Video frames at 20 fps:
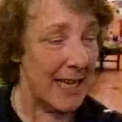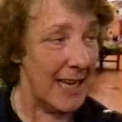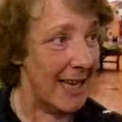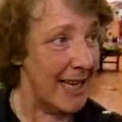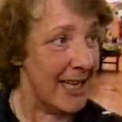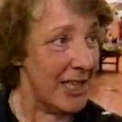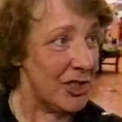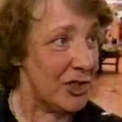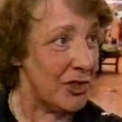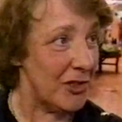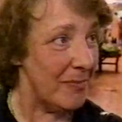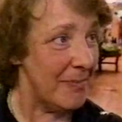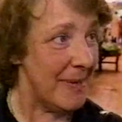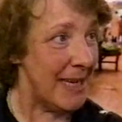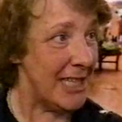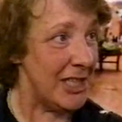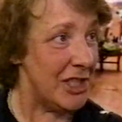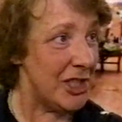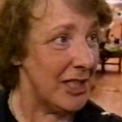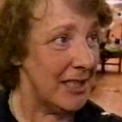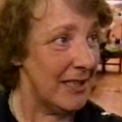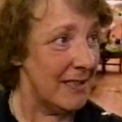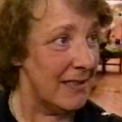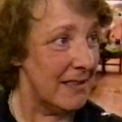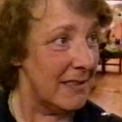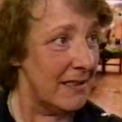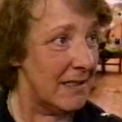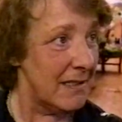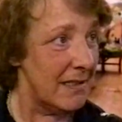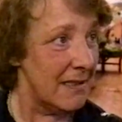I like John Major.
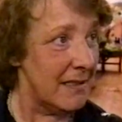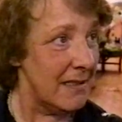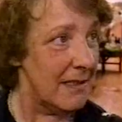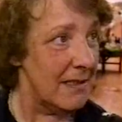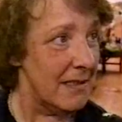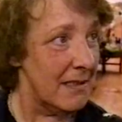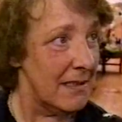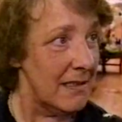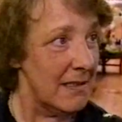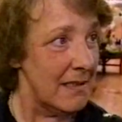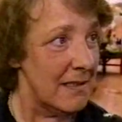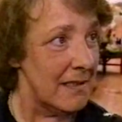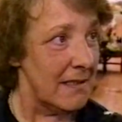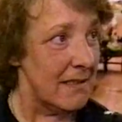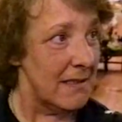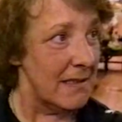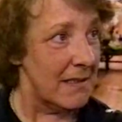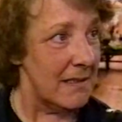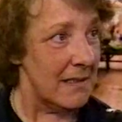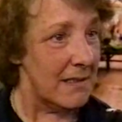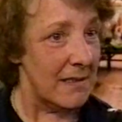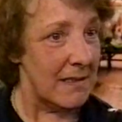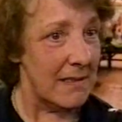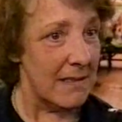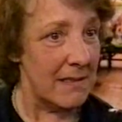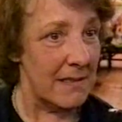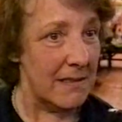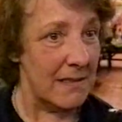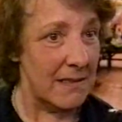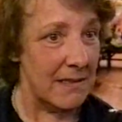So you
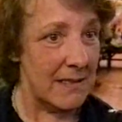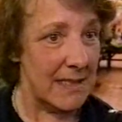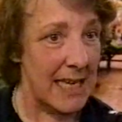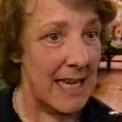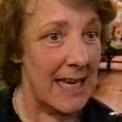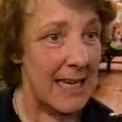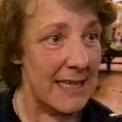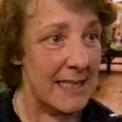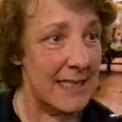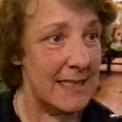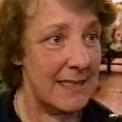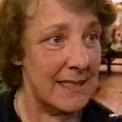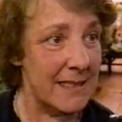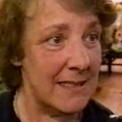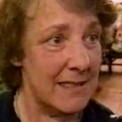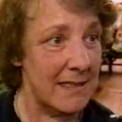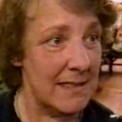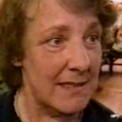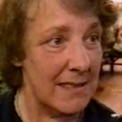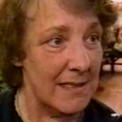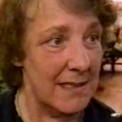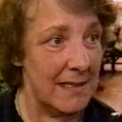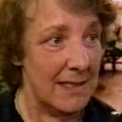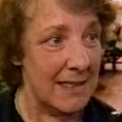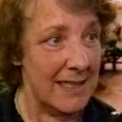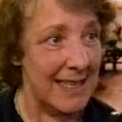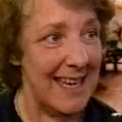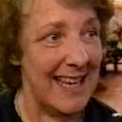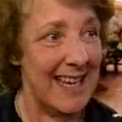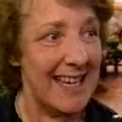think he's good? It's just yes. it's other things that
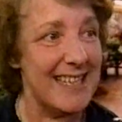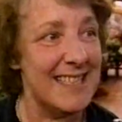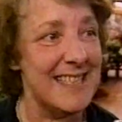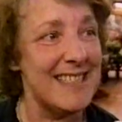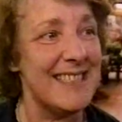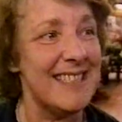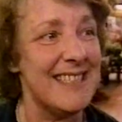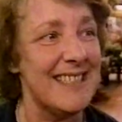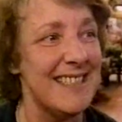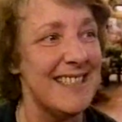you're worried yes. about.